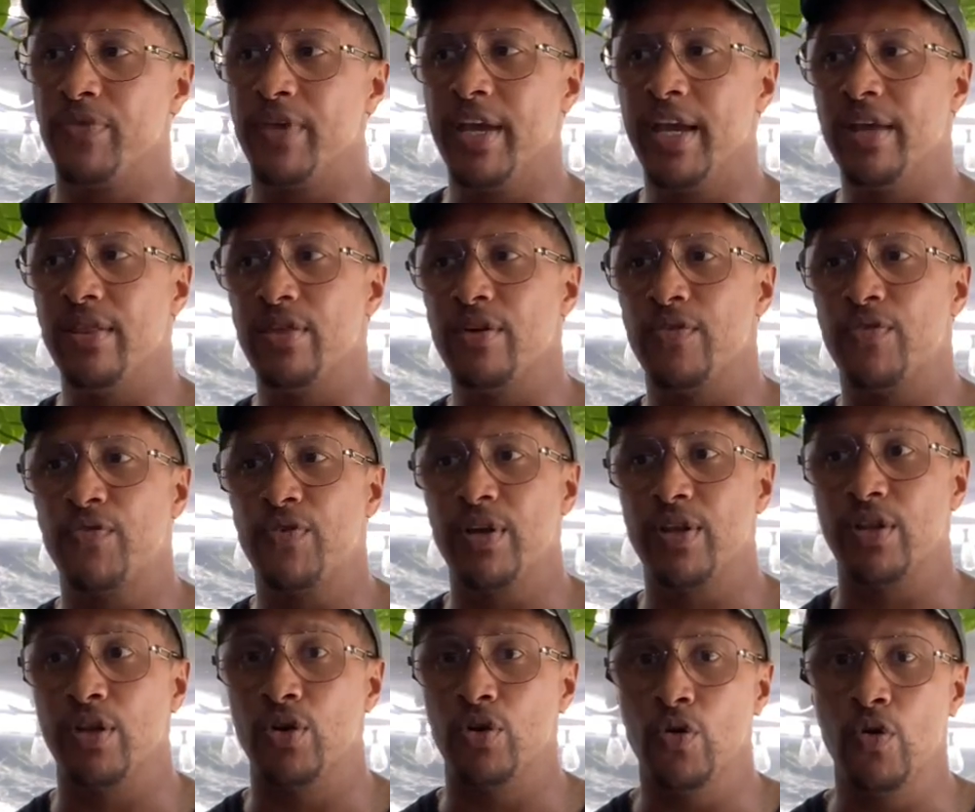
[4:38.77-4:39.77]
And
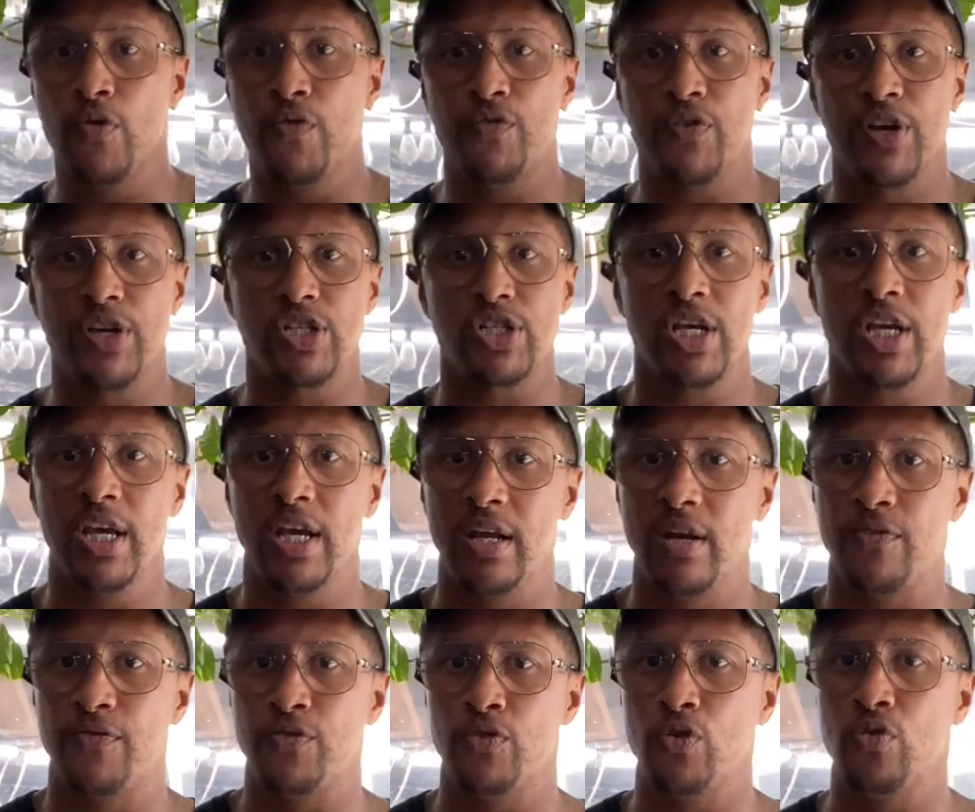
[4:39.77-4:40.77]
the new fish hit
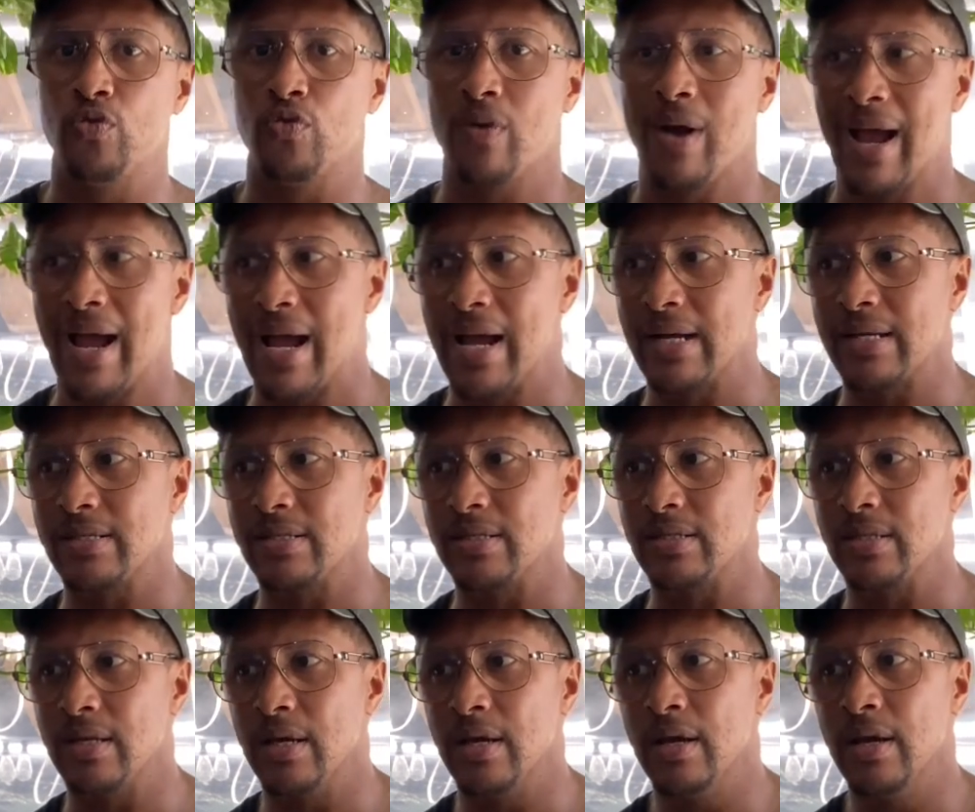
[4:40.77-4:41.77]
a few
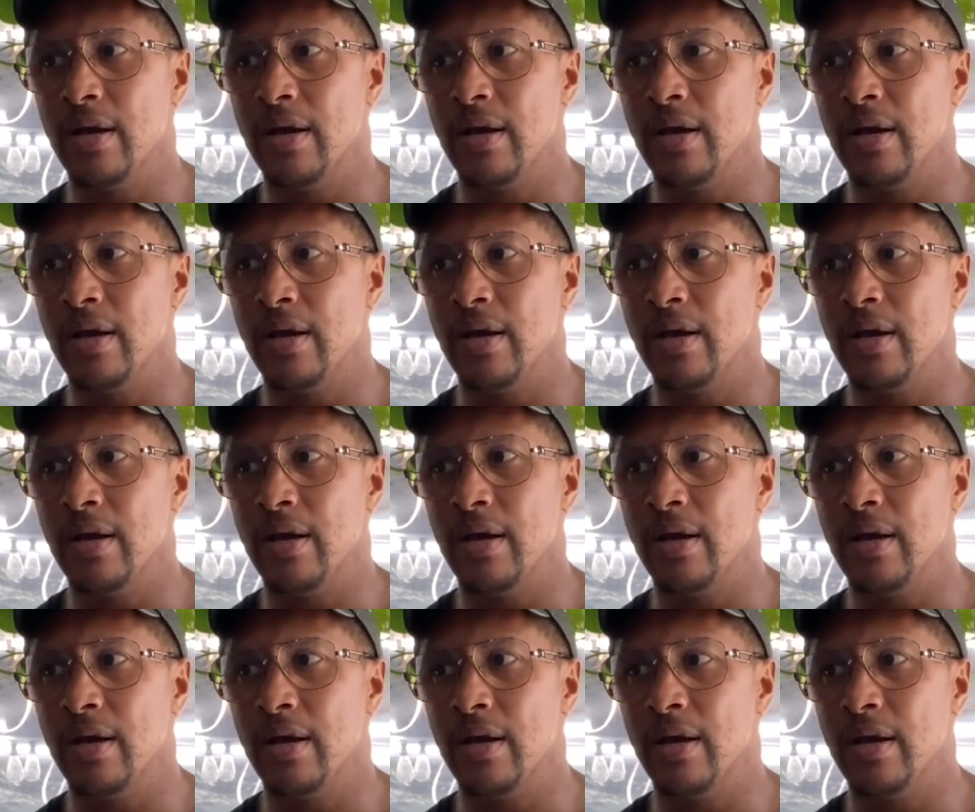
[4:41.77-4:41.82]
rocks,